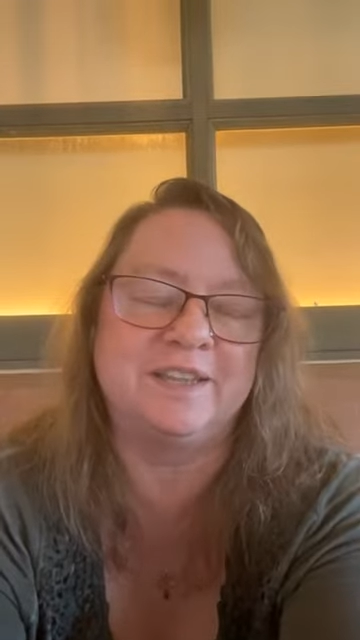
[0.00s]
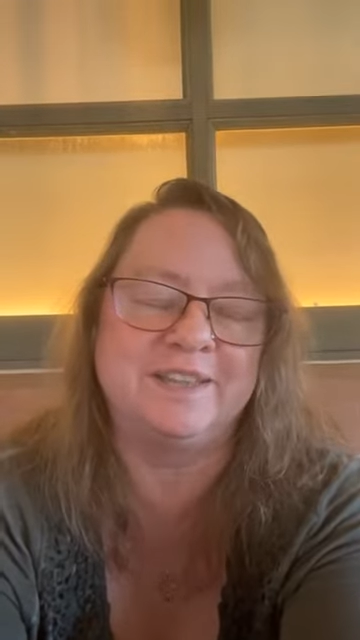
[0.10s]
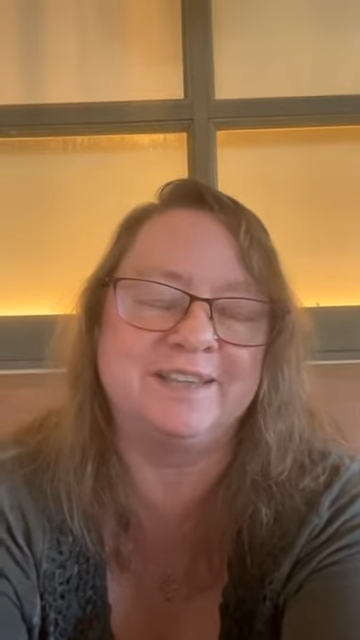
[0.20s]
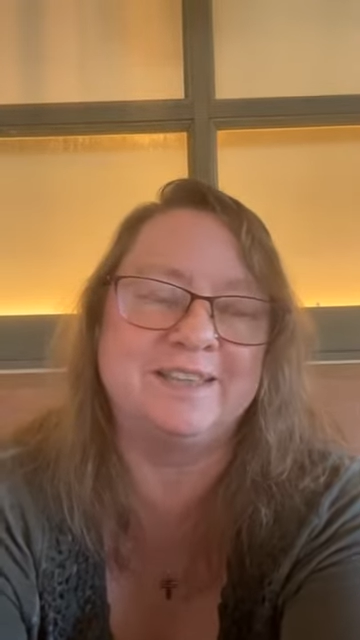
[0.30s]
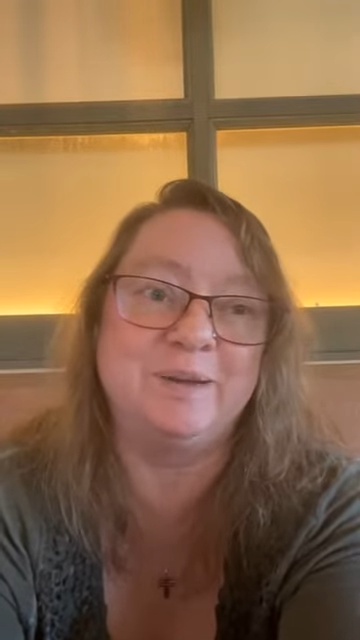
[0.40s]
I
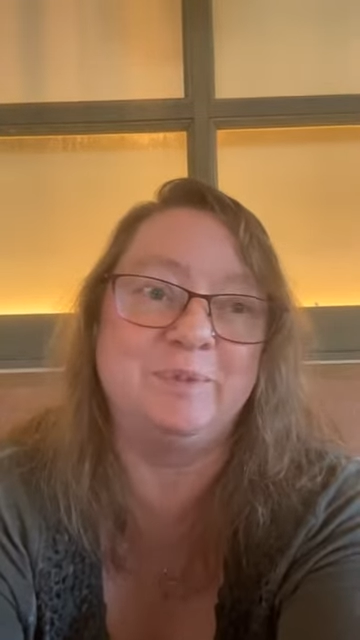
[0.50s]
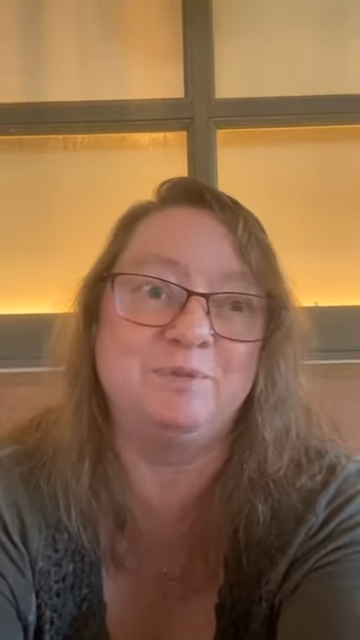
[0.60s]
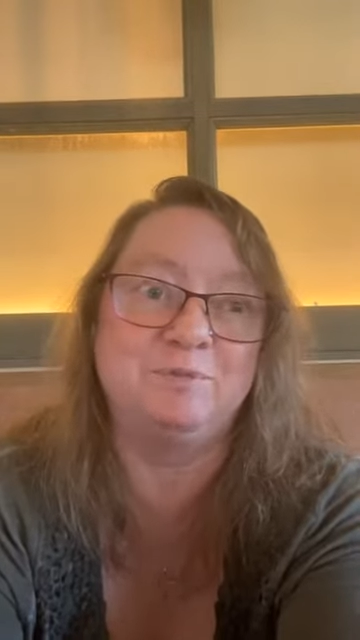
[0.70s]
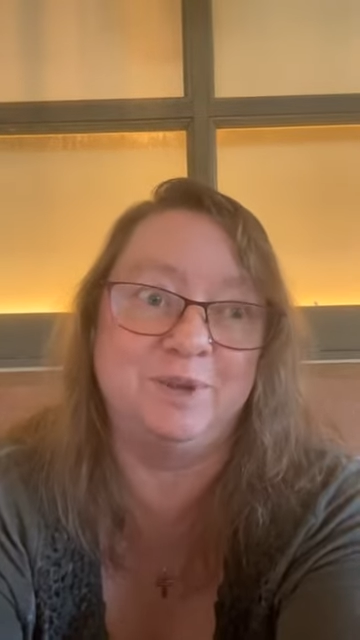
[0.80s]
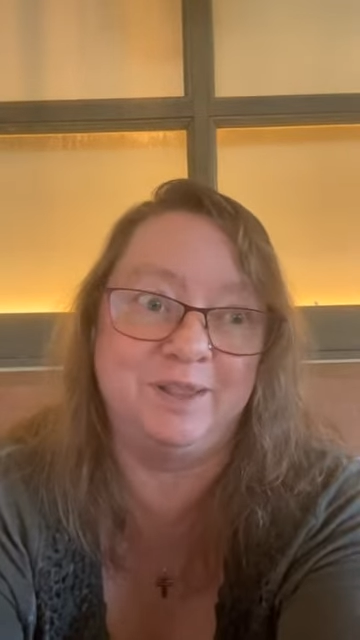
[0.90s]
think it's going to
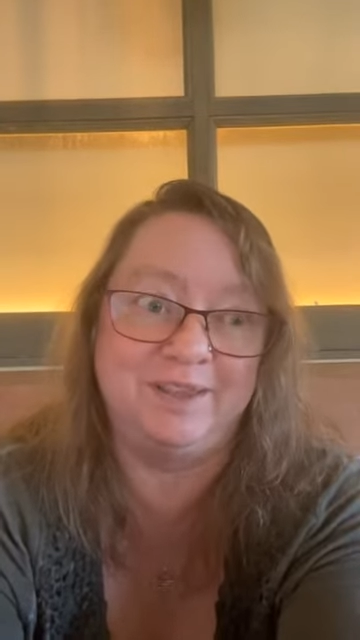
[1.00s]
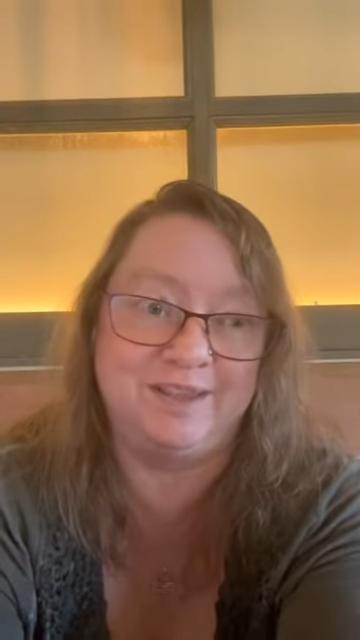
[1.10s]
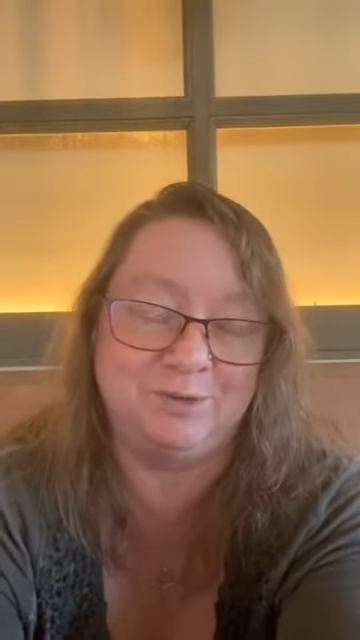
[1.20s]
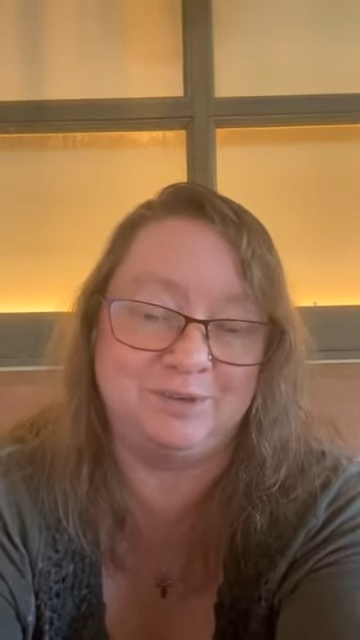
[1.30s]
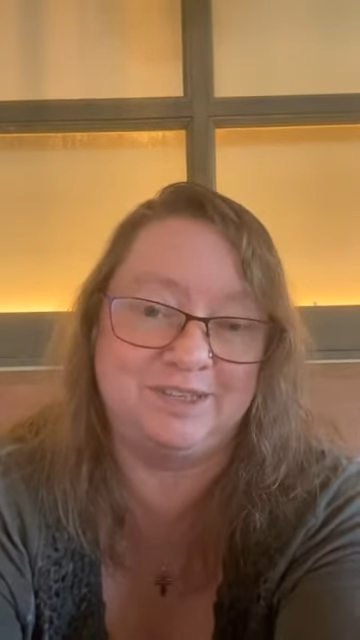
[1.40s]
be really
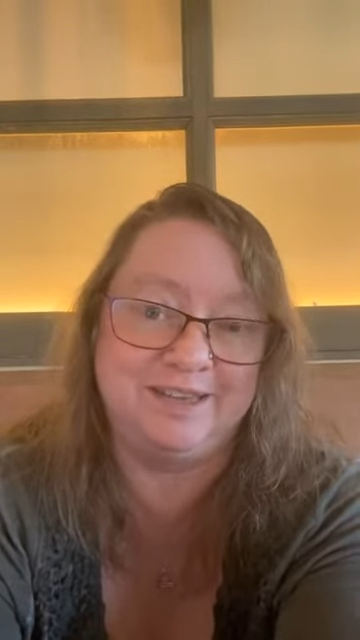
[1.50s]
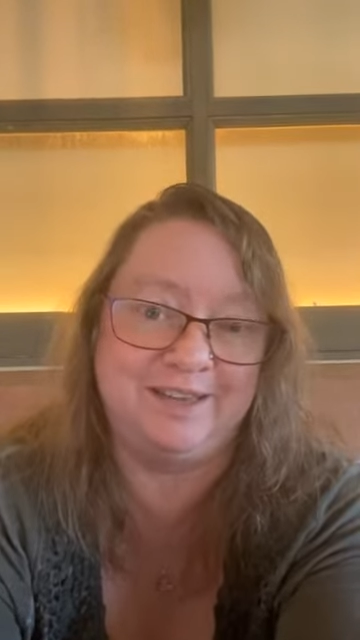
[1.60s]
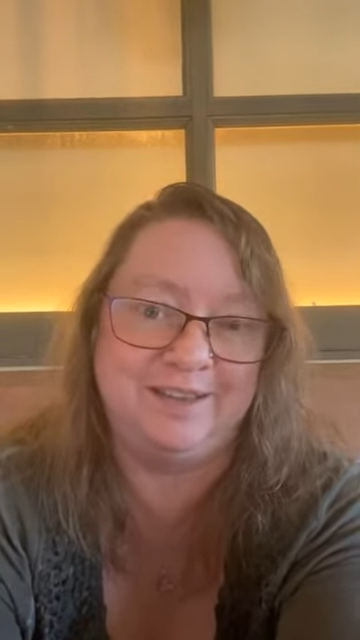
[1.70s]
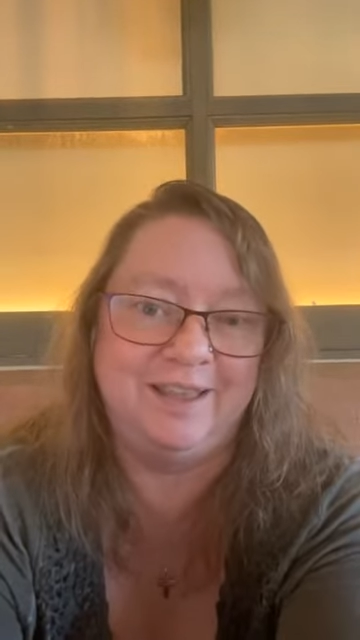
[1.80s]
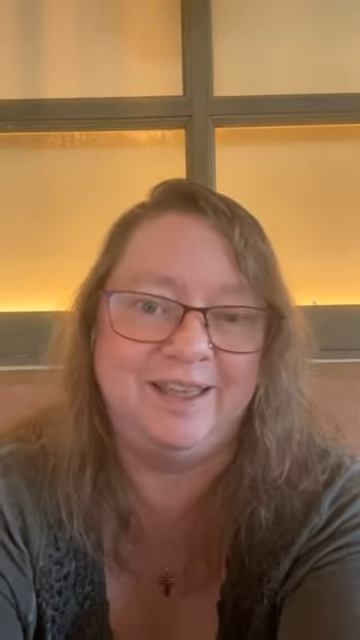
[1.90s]
interesting.